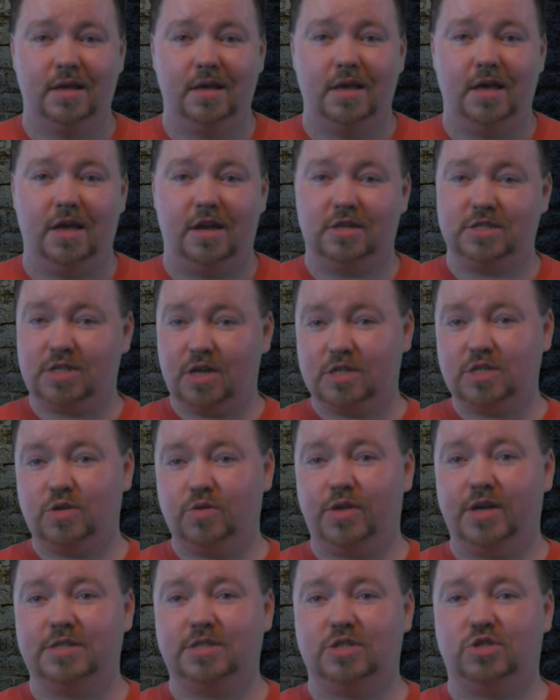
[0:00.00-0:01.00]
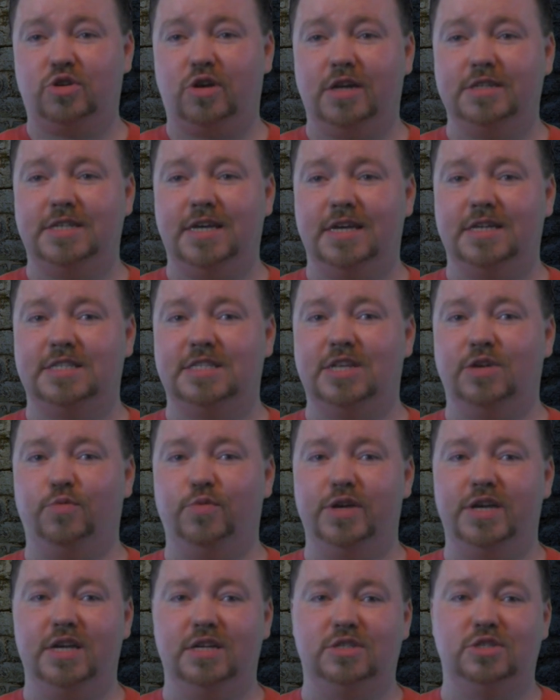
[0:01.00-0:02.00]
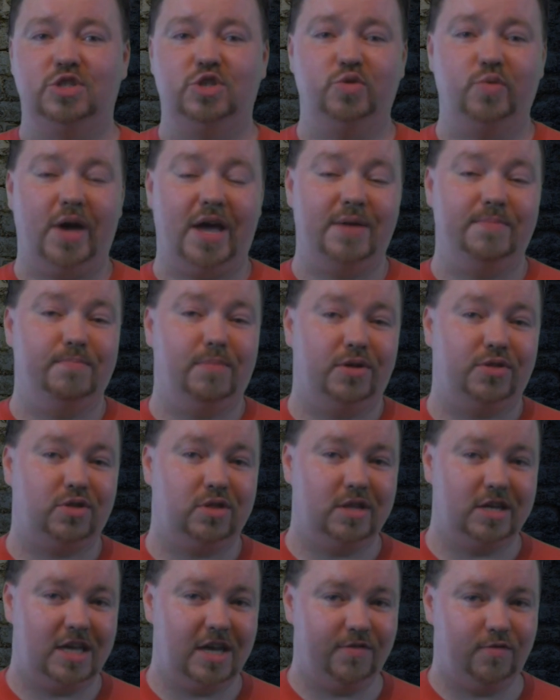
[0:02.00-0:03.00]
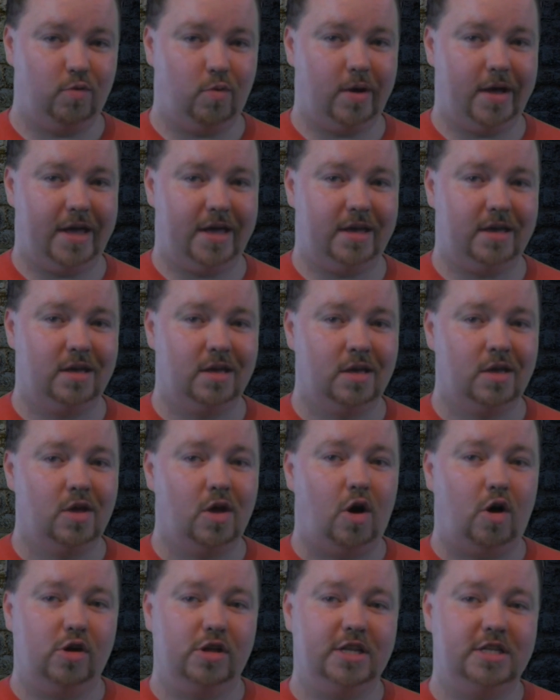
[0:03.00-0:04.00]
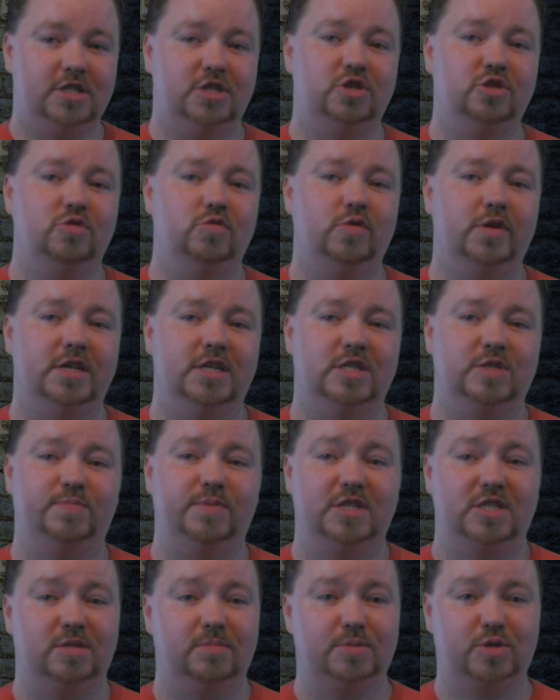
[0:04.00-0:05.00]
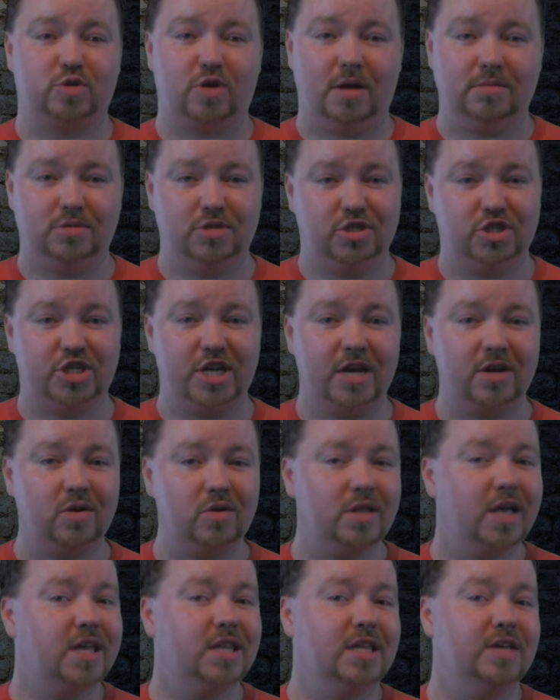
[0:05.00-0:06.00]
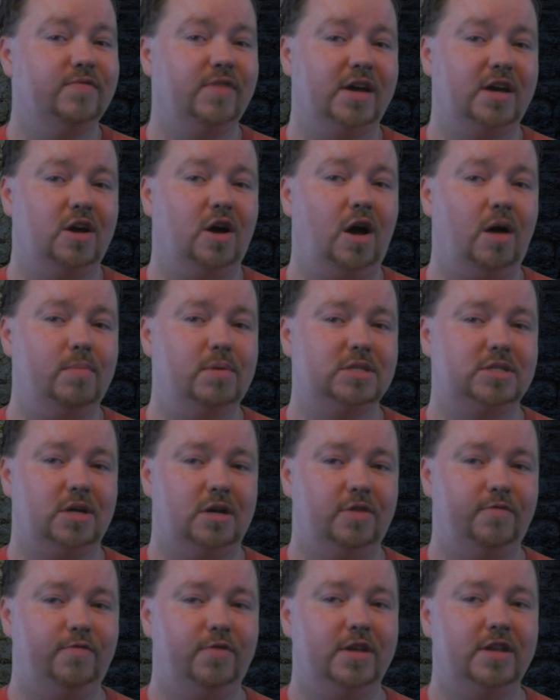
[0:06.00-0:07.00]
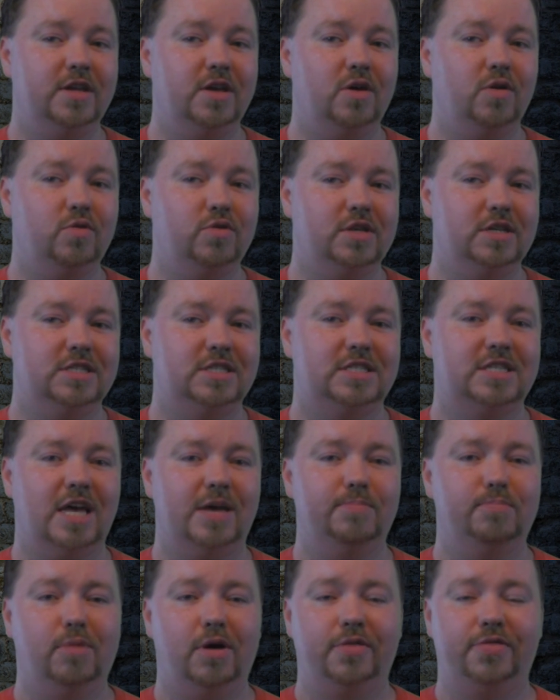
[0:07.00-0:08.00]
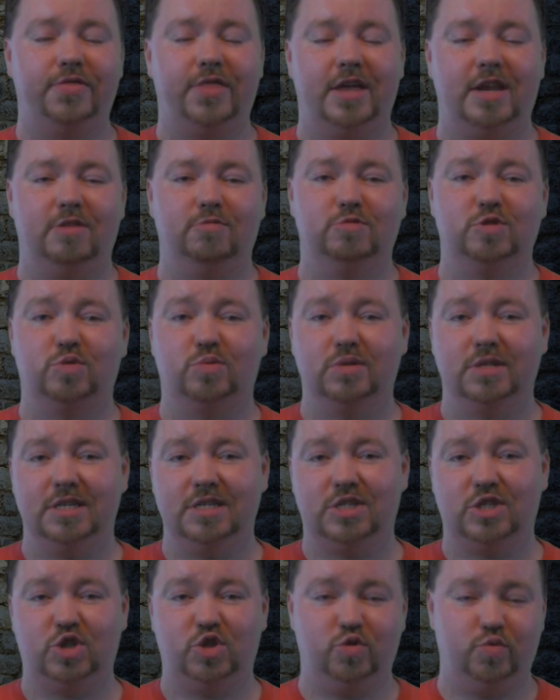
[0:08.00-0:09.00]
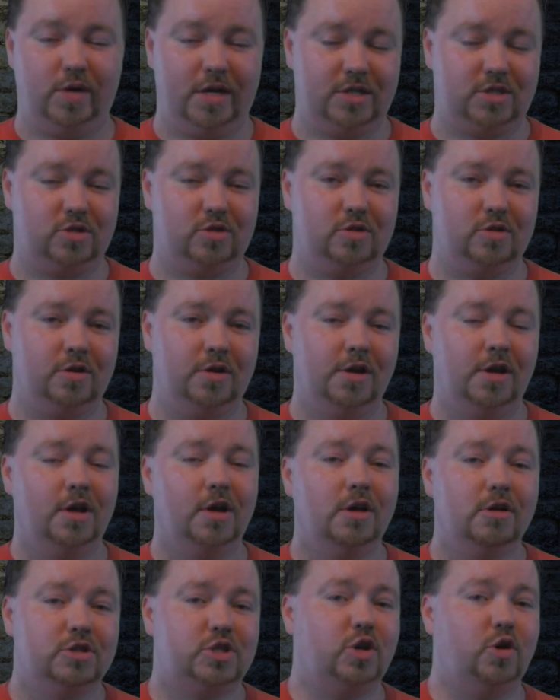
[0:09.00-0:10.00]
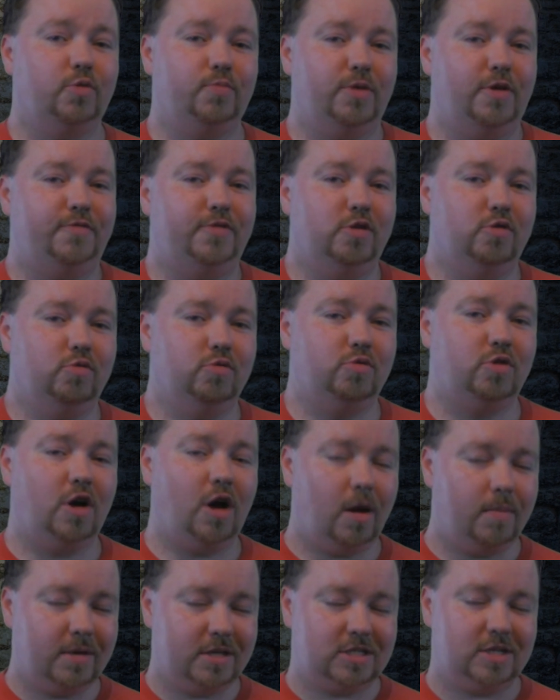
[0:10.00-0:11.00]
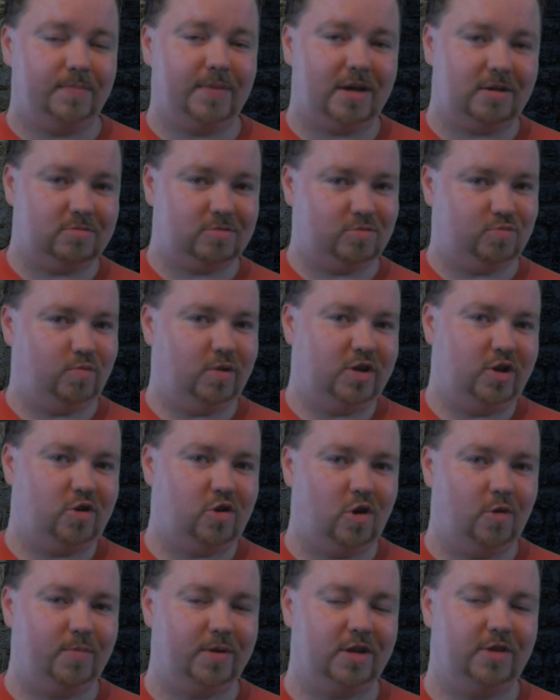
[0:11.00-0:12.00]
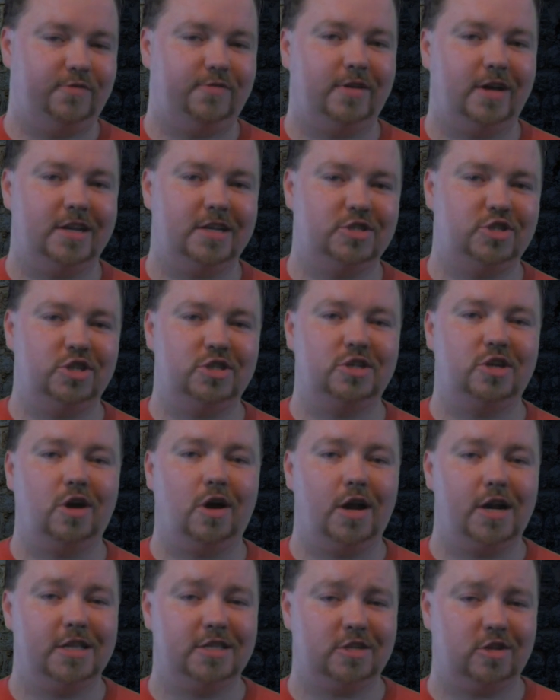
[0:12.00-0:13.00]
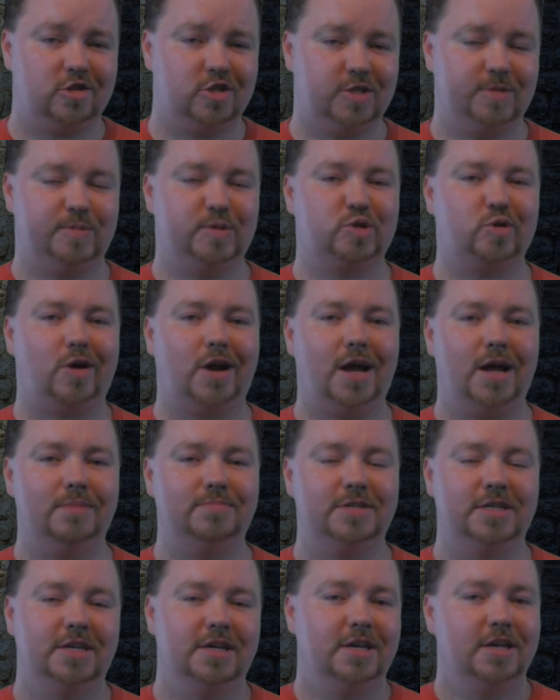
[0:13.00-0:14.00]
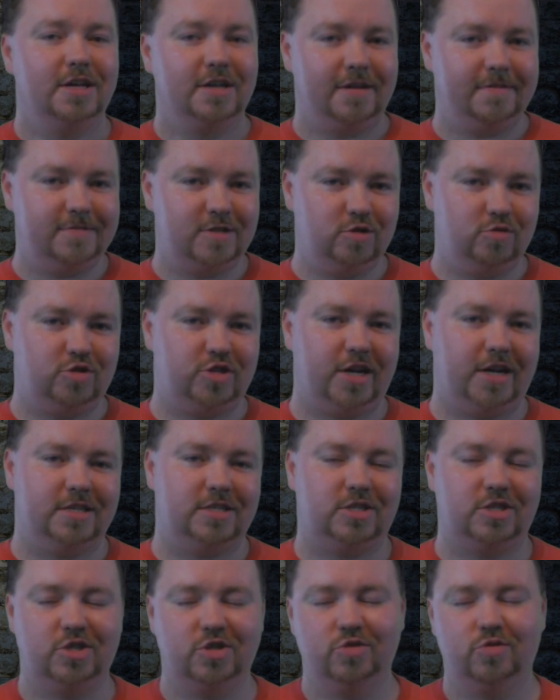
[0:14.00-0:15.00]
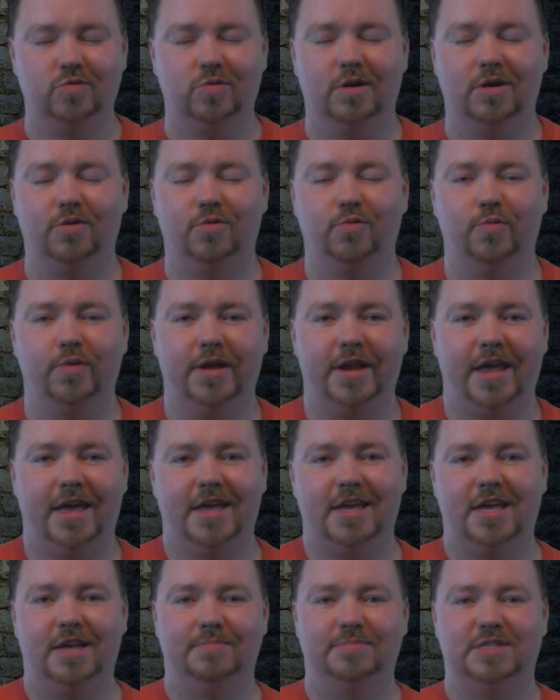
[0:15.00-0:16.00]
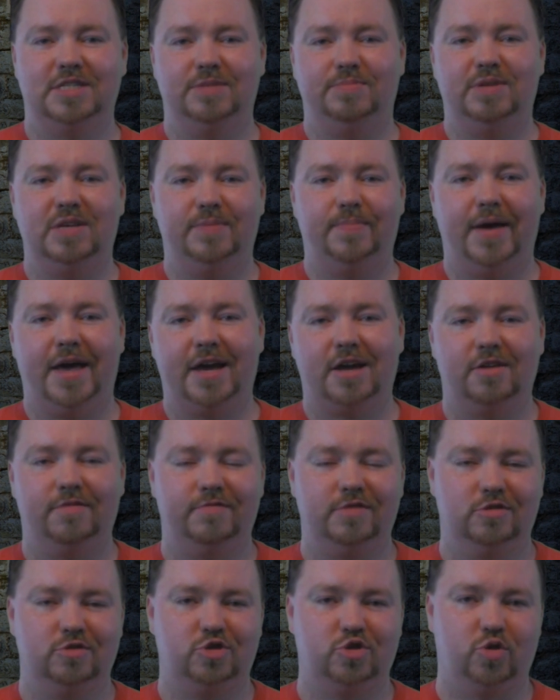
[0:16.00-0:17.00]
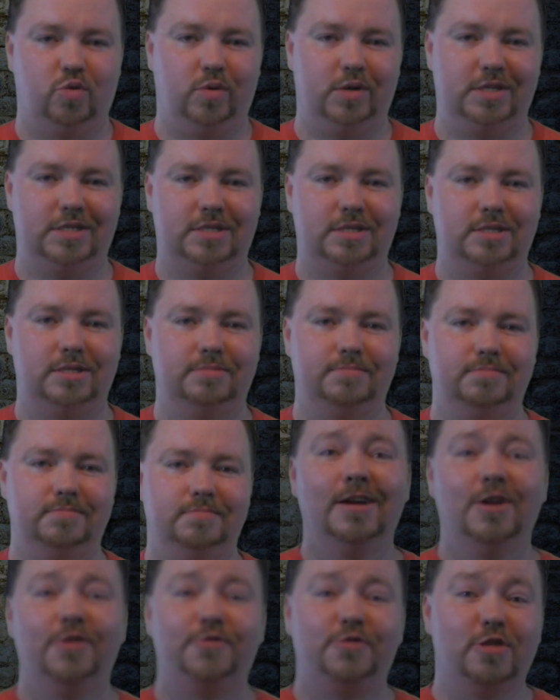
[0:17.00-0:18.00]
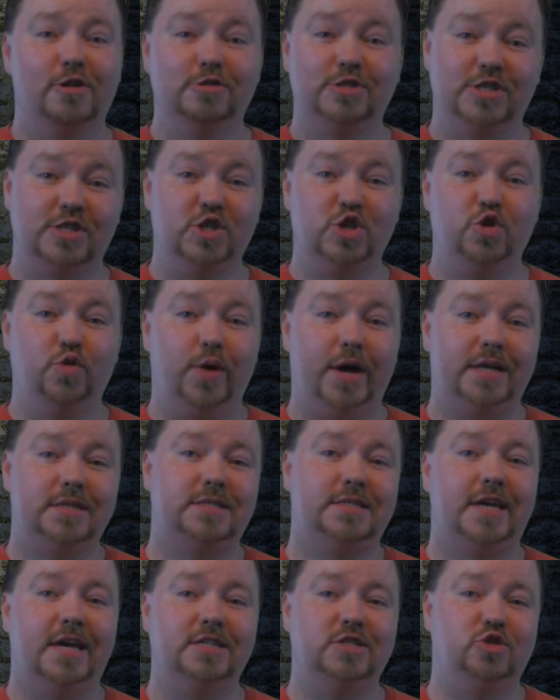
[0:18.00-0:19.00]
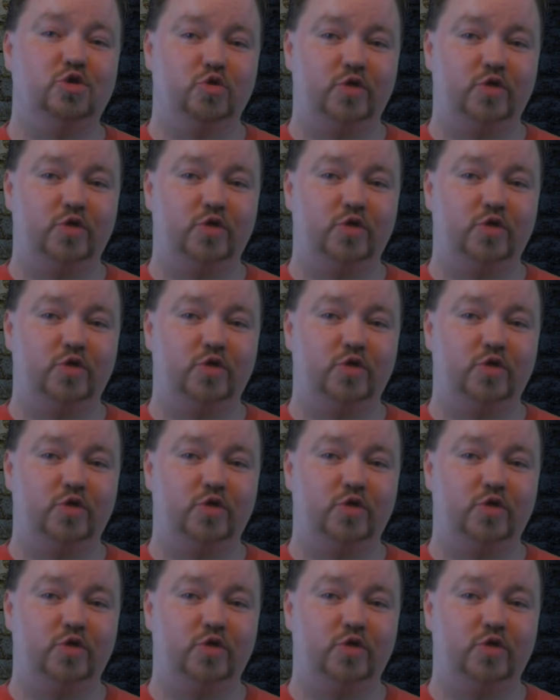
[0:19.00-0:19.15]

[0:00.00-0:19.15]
It is also thanks to Tritex that we get to do a monthly giveaway. All you need to do is be subscribed to the channel and leave a comment on a video the same month that it was released to enter. So if you comment about what you're hoping to find at Gen Con and are subscribed, it gives you a chance to win a MCP pack of your choice. For those in the US, head to